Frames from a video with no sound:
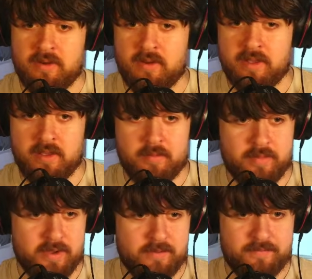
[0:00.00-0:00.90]
not it,
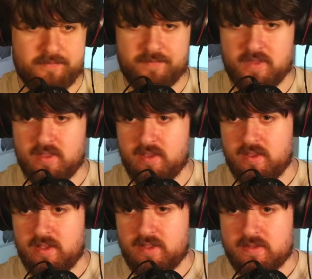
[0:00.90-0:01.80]
but
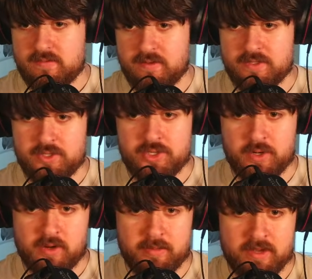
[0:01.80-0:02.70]
it's fun to
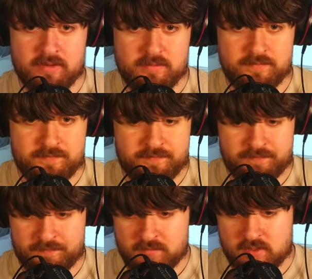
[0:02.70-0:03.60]
joke about.
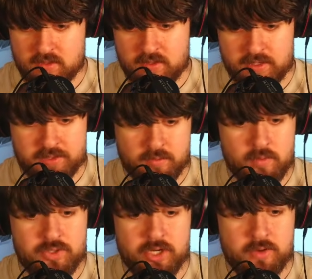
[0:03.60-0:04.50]
These are all
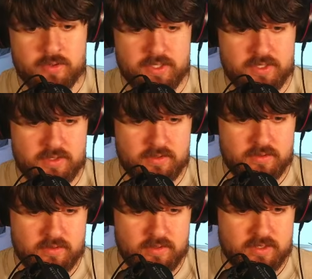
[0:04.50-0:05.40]
jokes.
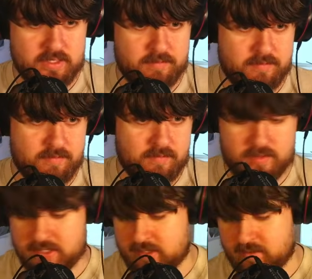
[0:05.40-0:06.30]

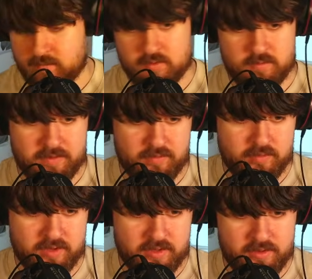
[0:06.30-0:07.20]
That's the one we've
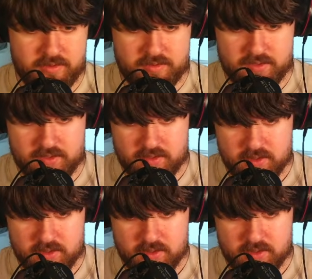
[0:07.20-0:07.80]
already used.